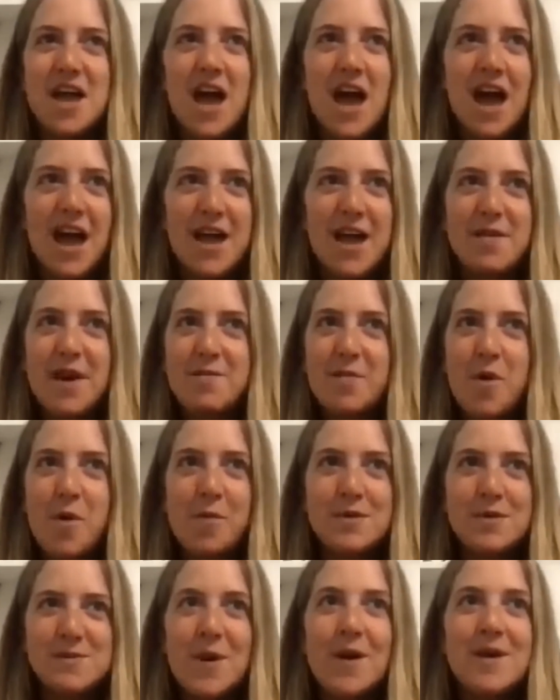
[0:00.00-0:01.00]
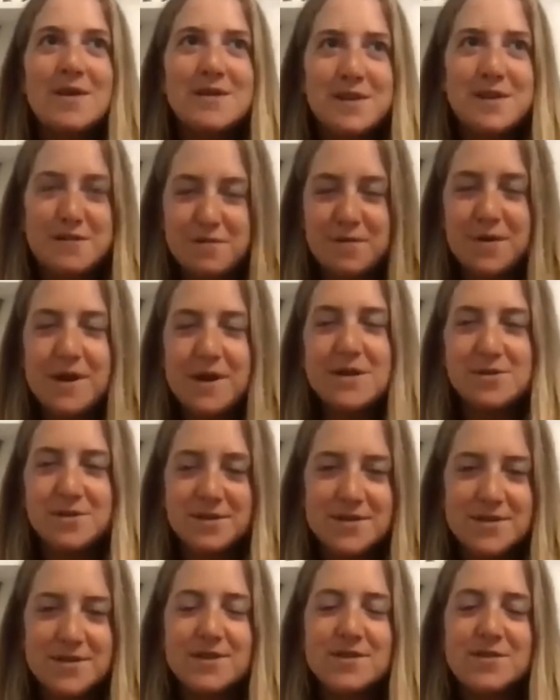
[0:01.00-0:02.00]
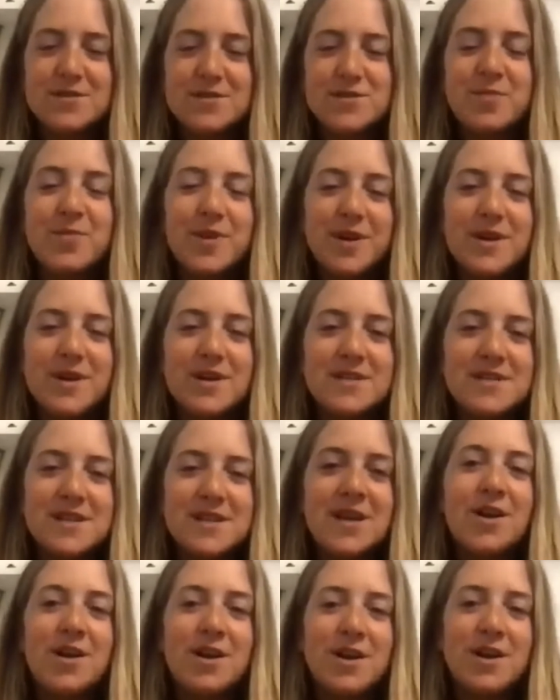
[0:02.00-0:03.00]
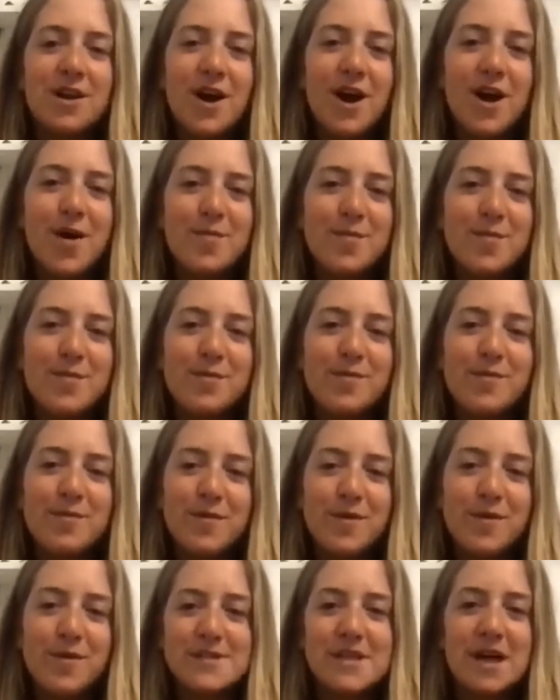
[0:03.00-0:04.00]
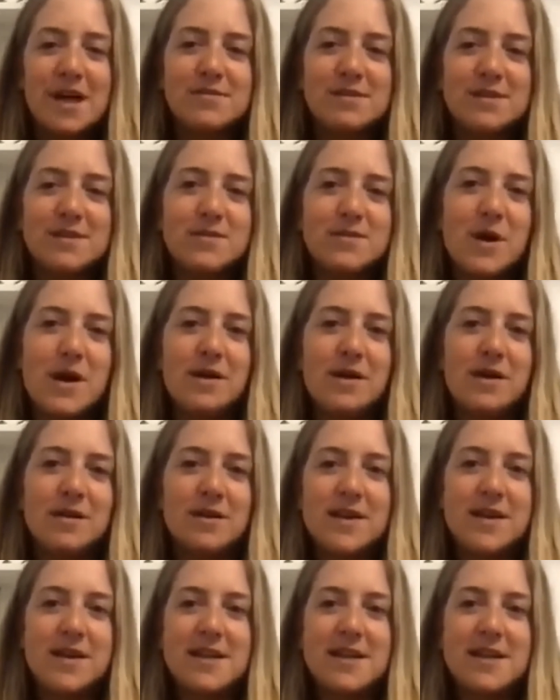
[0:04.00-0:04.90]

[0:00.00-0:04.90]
Yeah. I, am almost positive Rachel's Jupiter is in her um first house as well, uh-huh.